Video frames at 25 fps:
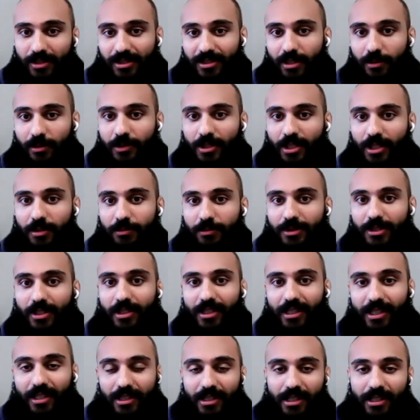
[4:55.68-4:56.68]
Because
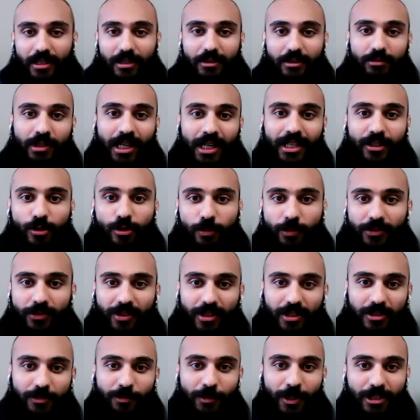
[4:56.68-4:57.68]
sometimes like a
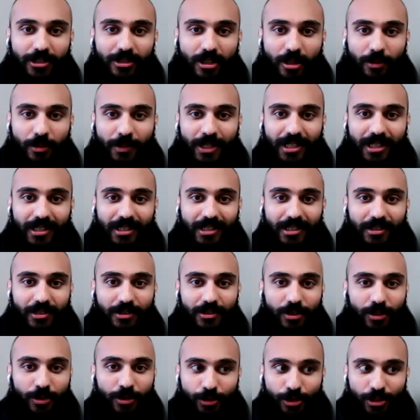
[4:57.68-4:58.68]
random thought might come
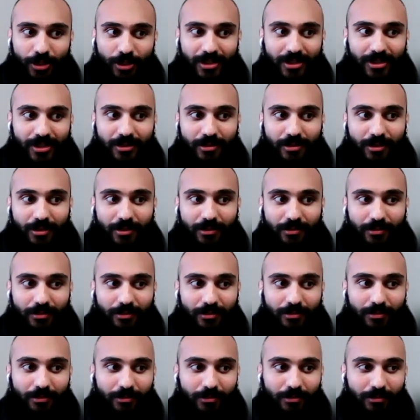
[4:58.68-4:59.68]
in and you
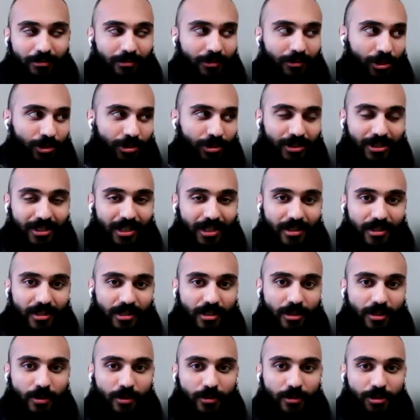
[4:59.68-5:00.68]
just
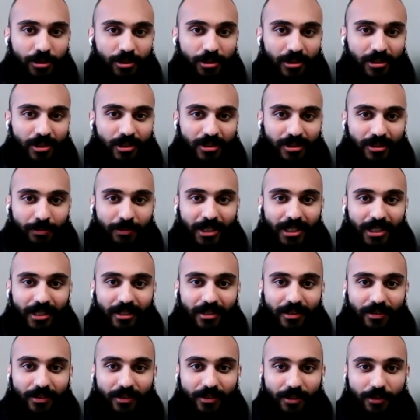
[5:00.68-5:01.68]
let it go. It just
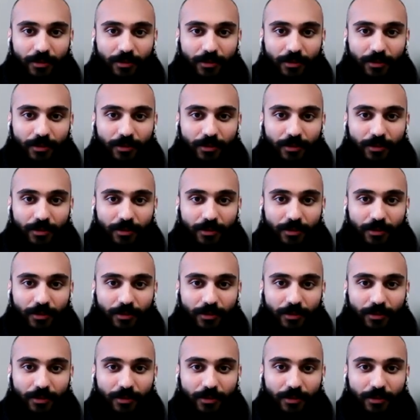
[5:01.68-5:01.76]
doesn't mean